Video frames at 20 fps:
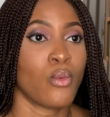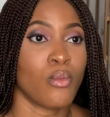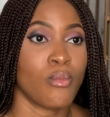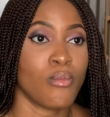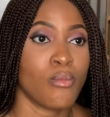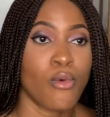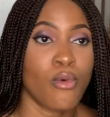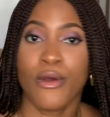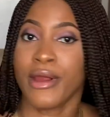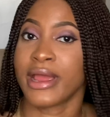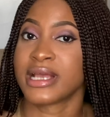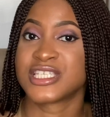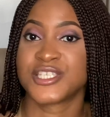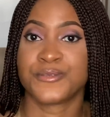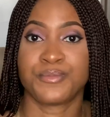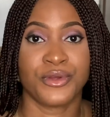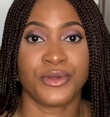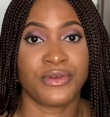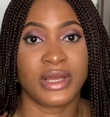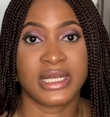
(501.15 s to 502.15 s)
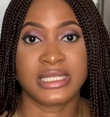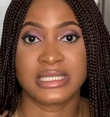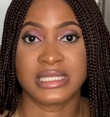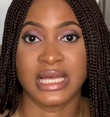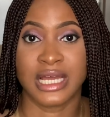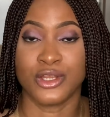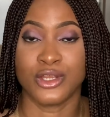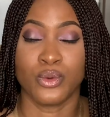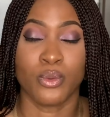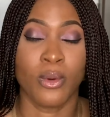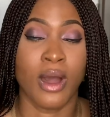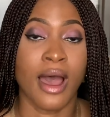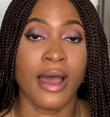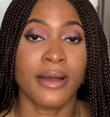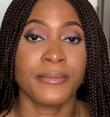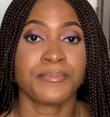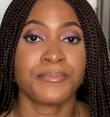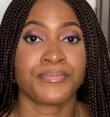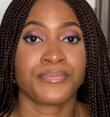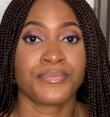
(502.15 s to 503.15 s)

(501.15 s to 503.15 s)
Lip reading: more experienced than you are,